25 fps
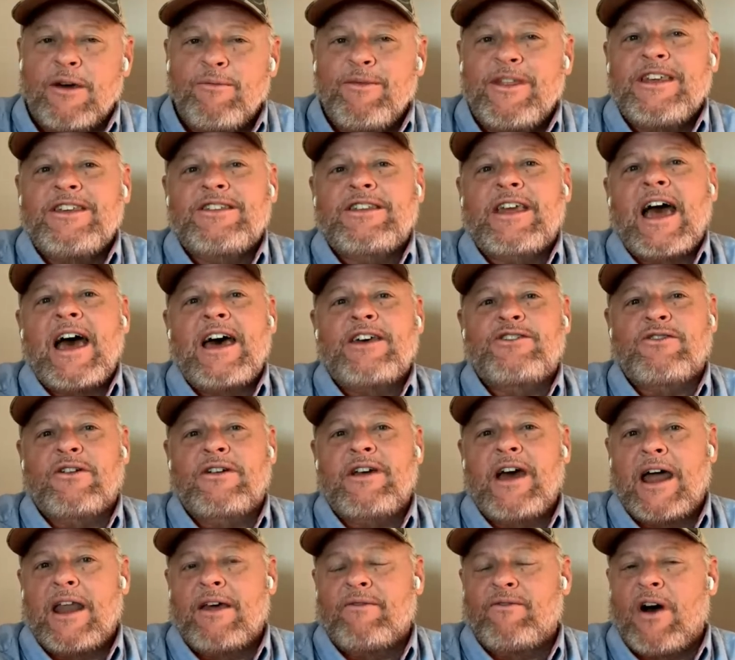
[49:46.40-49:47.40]
Some of these guys
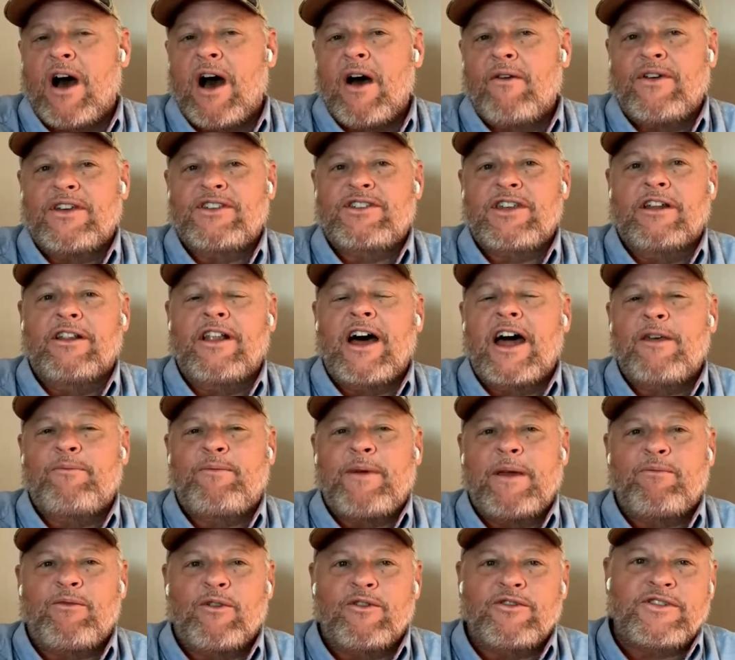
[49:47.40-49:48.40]
are kind of obvious, and a lot
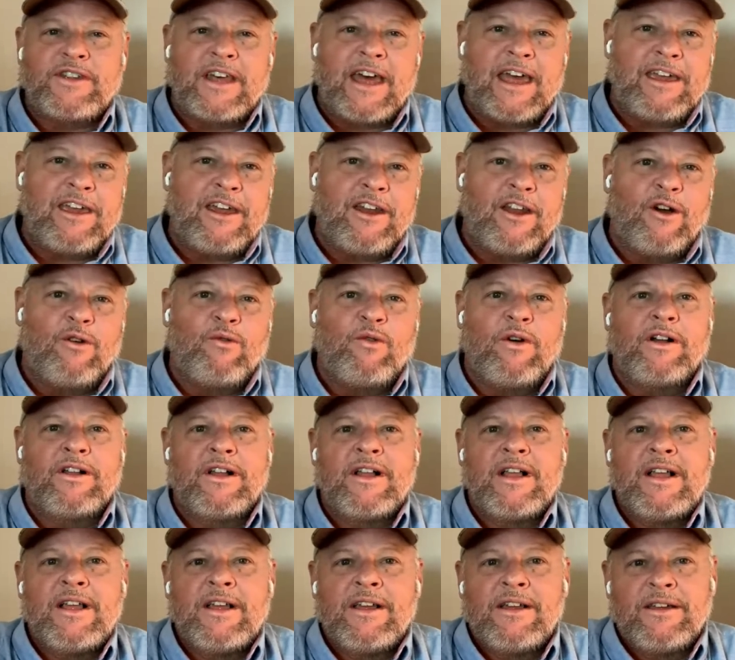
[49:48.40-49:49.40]
of people say, you know,
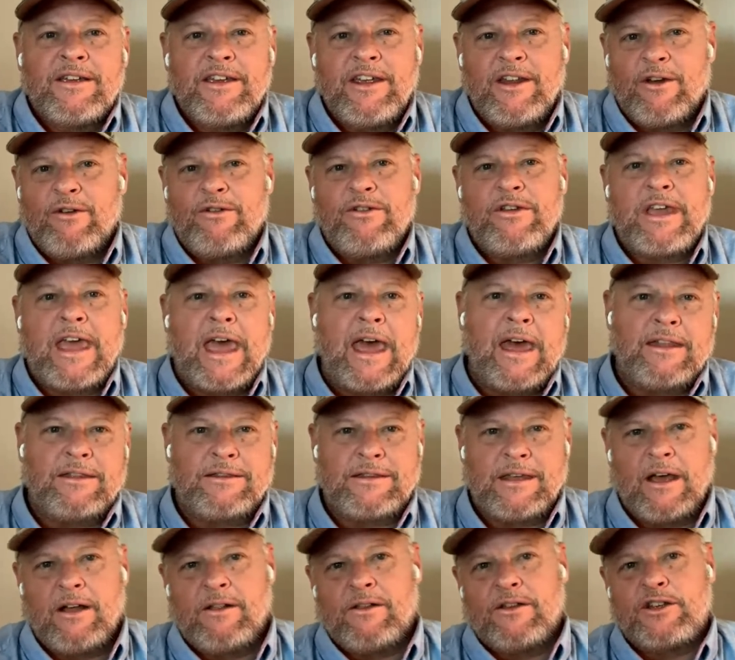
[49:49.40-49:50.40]
well, you know, you
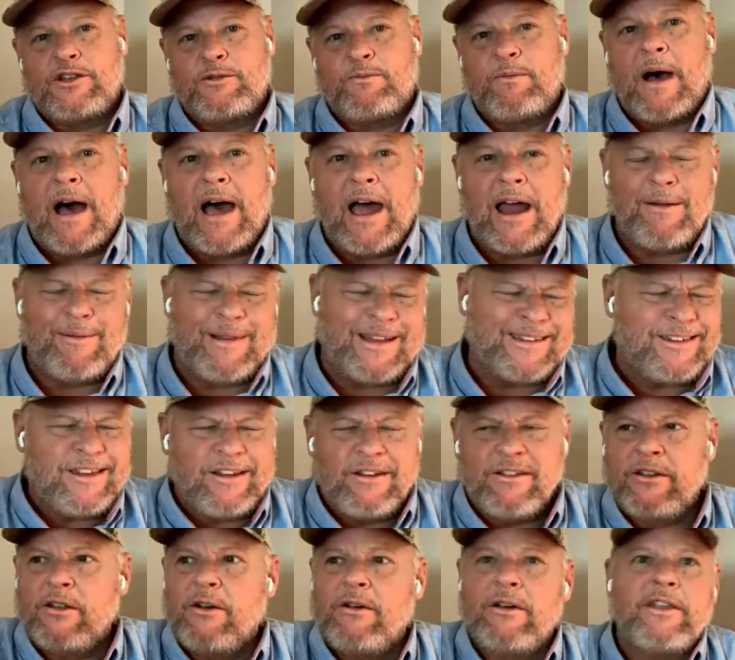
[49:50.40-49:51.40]
can't tell a spy. And I'm like,
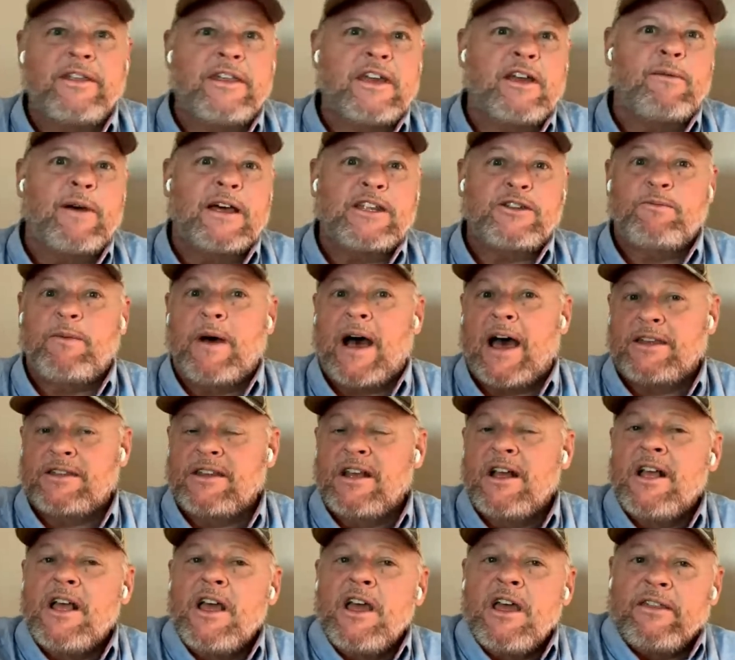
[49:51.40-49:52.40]
you don't know anything about
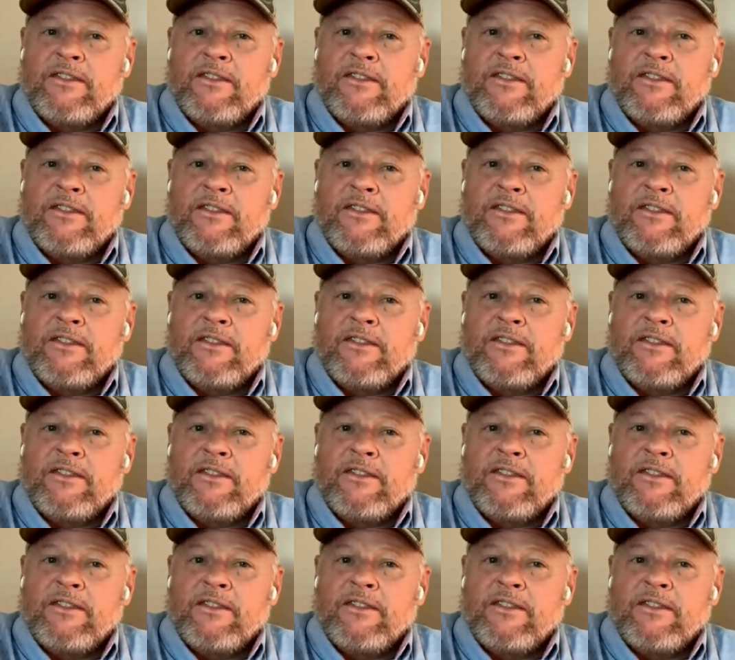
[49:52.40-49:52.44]
spies.